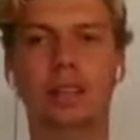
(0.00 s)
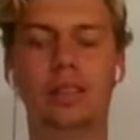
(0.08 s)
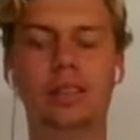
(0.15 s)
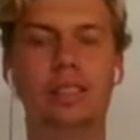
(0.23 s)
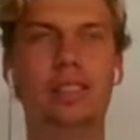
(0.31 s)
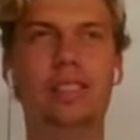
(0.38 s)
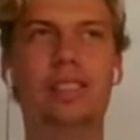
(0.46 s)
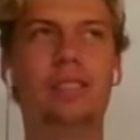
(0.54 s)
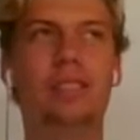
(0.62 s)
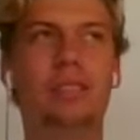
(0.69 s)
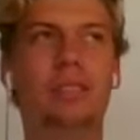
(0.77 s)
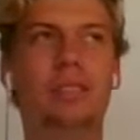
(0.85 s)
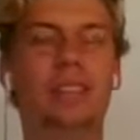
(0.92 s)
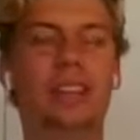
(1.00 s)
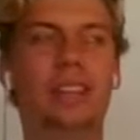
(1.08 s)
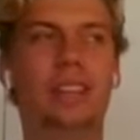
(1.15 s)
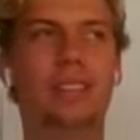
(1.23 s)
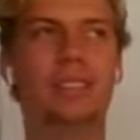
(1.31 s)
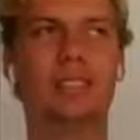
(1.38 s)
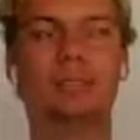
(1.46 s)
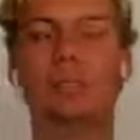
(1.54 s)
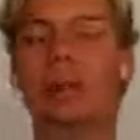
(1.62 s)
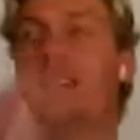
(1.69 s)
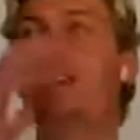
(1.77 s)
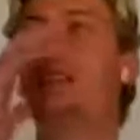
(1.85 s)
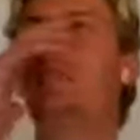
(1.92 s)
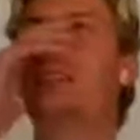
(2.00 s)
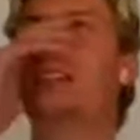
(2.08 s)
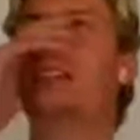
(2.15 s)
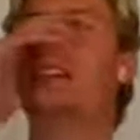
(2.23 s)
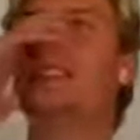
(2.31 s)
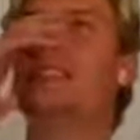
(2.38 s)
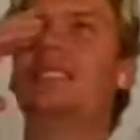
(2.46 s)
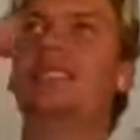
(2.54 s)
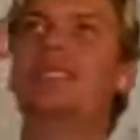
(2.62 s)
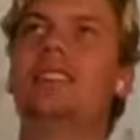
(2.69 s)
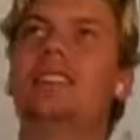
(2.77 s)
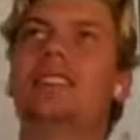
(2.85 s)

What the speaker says: he's such a butt, because